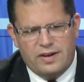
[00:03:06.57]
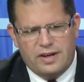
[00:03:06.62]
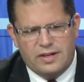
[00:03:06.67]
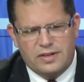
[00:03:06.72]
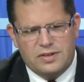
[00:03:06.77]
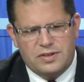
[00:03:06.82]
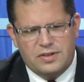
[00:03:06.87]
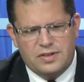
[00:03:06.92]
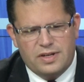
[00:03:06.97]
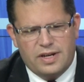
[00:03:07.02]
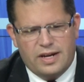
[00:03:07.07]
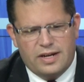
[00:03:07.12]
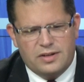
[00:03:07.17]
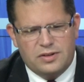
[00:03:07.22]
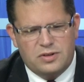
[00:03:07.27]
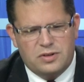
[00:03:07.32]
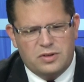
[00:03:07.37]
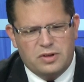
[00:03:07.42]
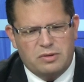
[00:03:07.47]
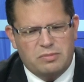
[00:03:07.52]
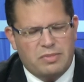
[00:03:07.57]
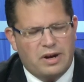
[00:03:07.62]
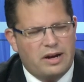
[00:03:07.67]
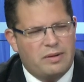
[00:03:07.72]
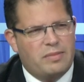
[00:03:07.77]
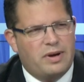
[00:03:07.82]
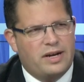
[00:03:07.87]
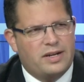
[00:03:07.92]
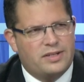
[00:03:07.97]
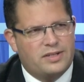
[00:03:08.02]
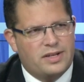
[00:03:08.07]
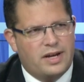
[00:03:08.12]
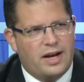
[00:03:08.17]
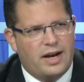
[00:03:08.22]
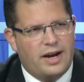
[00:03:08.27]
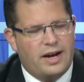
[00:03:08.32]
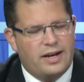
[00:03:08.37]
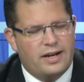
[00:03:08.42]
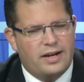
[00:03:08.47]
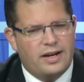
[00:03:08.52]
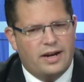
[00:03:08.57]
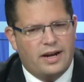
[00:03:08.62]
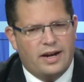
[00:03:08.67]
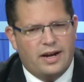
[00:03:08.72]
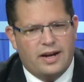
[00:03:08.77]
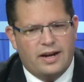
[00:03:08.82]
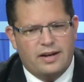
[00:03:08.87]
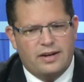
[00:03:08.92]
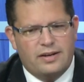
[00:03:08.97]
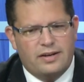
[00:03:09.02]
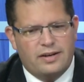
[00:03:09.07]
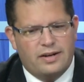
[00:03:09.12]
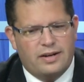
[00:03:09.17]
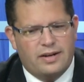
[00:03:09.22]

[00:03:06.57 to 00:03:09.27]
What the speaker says: has stood by my side and